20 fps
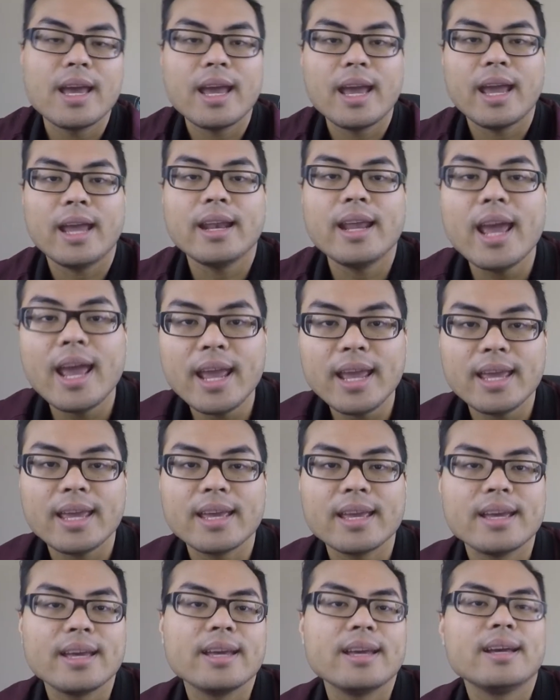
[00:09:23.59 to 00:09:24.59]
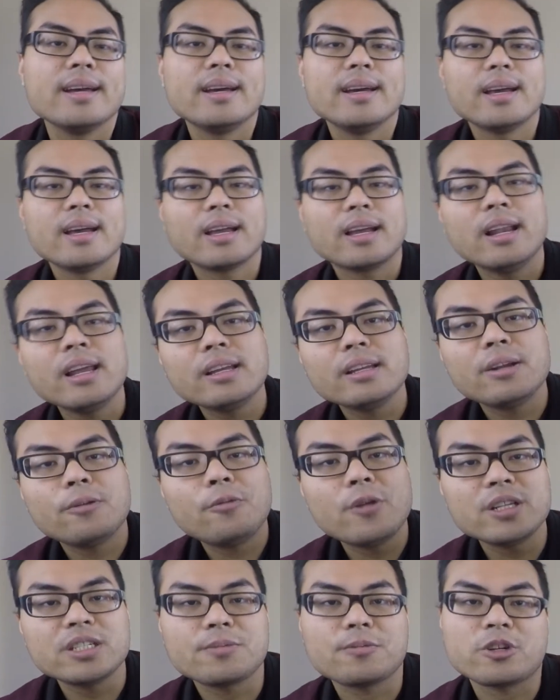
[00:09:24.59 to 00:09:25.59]
And hey, click the
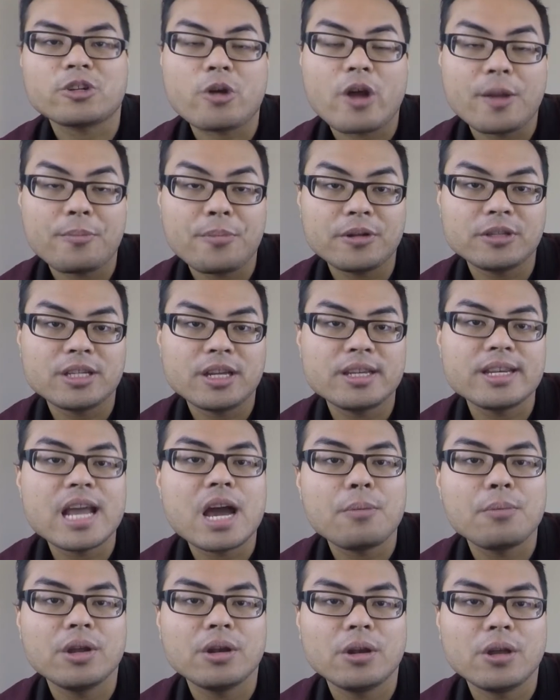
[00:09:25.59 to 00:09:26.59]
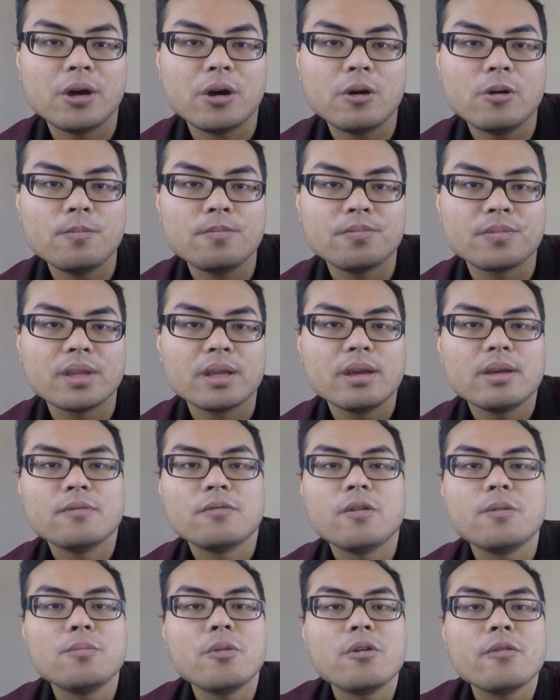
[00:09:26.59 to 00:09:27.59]
red subscribe button down below
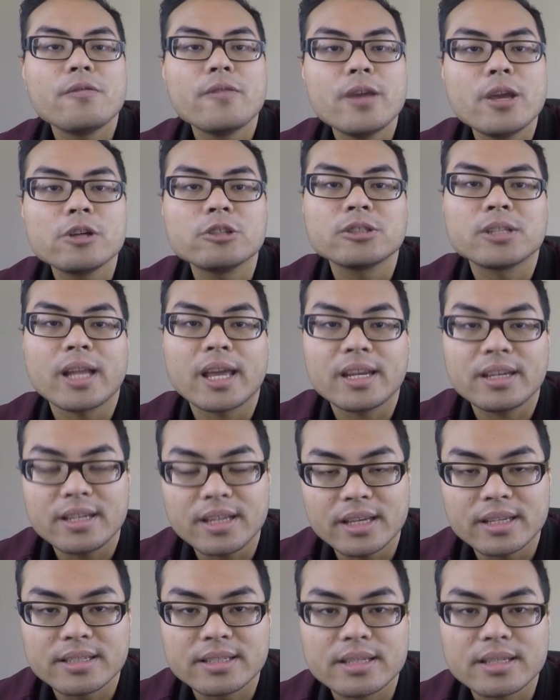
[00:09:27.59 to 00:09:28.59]
for more videos like this.